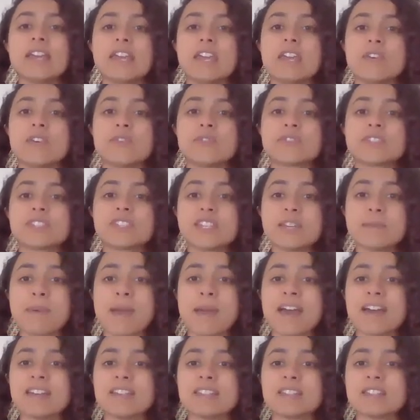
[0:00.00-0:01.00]
If sleep
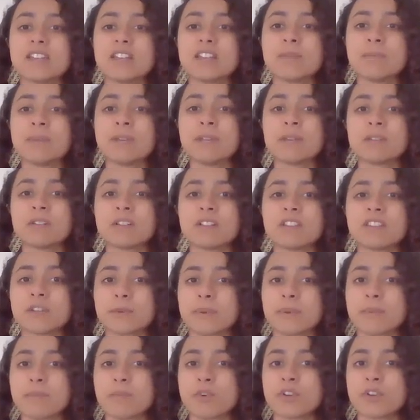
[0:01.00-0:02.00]
has been a
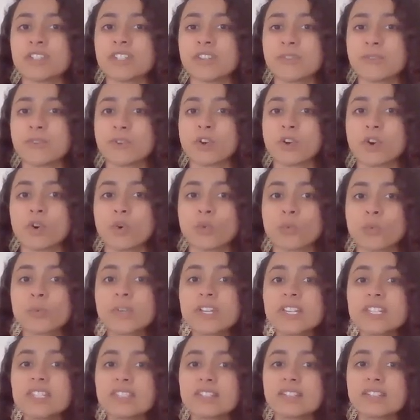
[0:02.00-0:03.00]
little bit more difficult
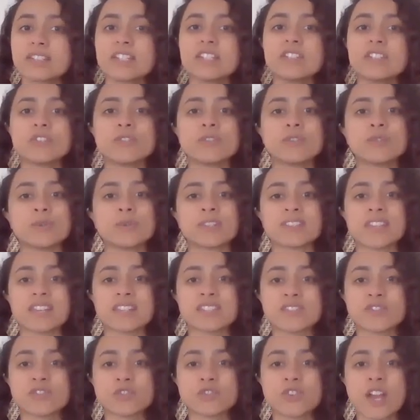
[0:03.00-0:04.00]
recently due to
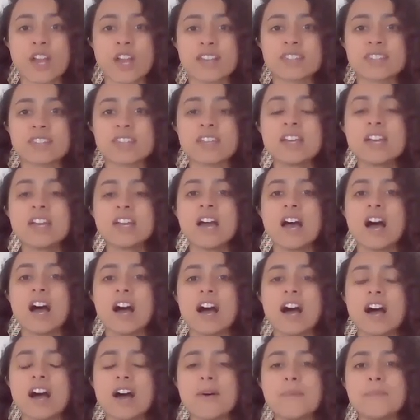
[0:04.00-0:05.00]
excessive stress,
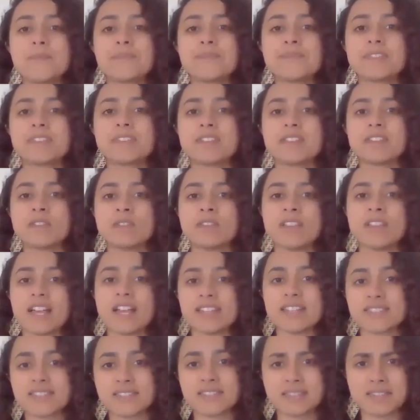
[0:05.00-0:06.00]

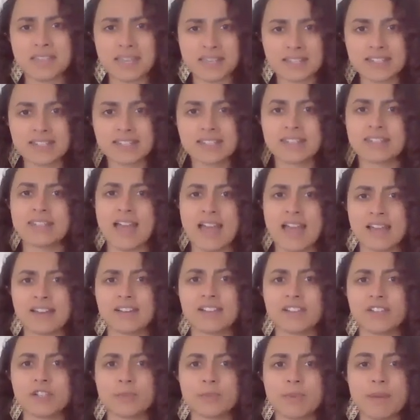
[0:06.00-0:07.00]
let's get into that
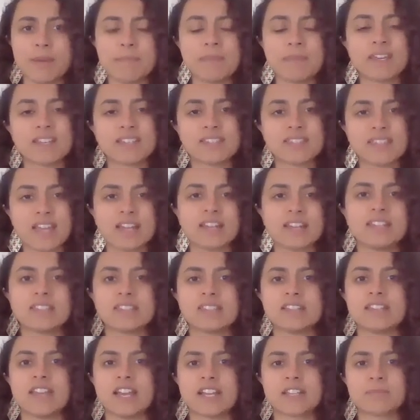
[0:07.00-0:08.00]
a little bit, because that
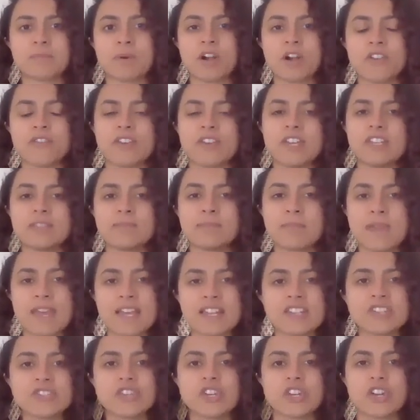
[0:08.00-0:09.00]
is the next part of it, is
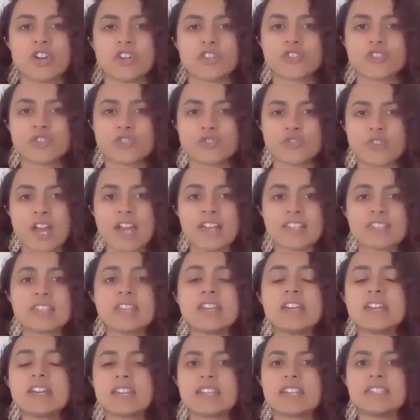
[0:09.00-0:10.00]
managing our stress
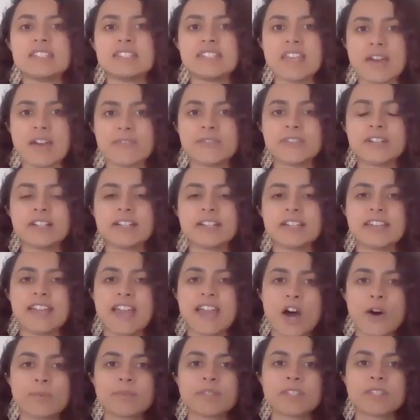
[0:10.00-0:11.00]
can definitely
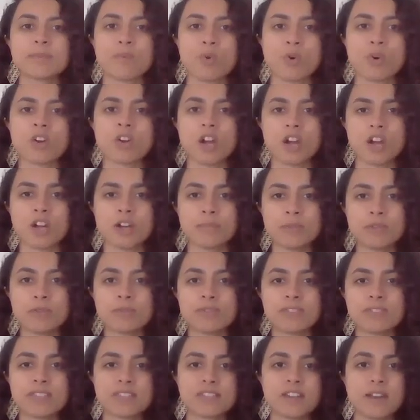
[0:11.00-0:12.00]
help support our
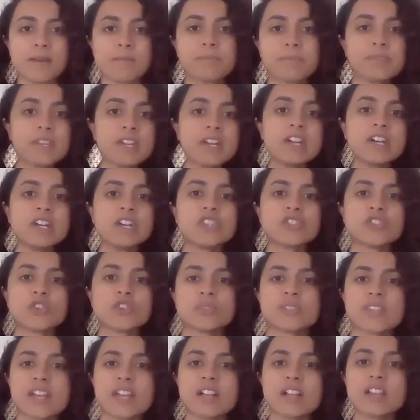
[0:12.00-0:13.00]
immune system.
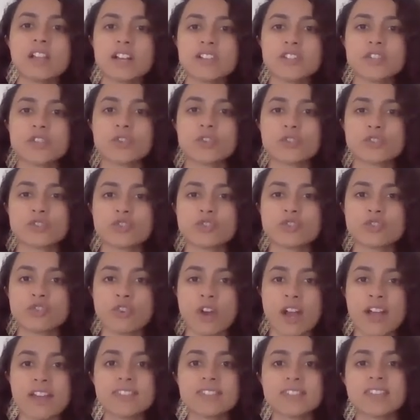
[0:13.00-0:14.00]
So psychological
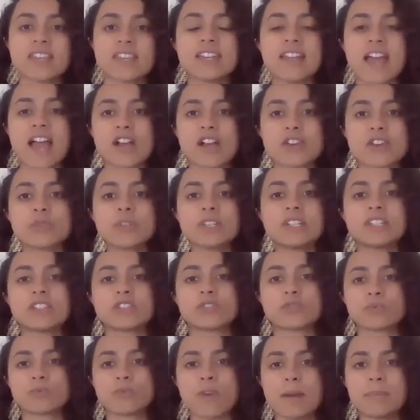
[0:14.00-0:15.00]
stress can actually
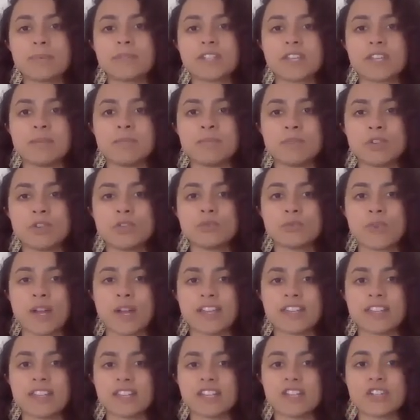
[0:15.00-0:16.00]
disrupt immune
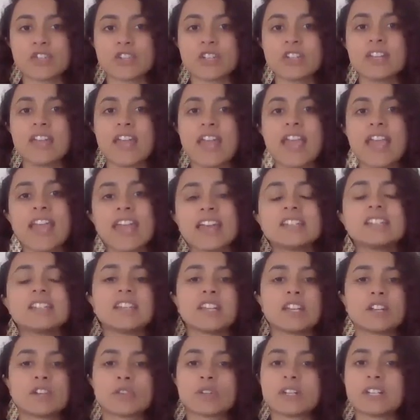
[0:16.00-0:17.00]
regulation and
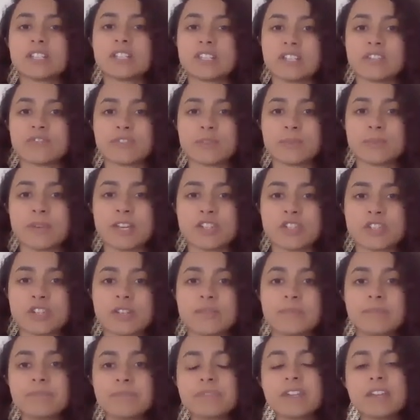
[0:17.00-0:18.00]
increase
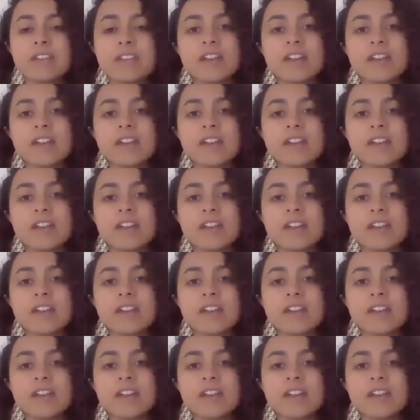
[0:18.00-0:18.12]
inflammation.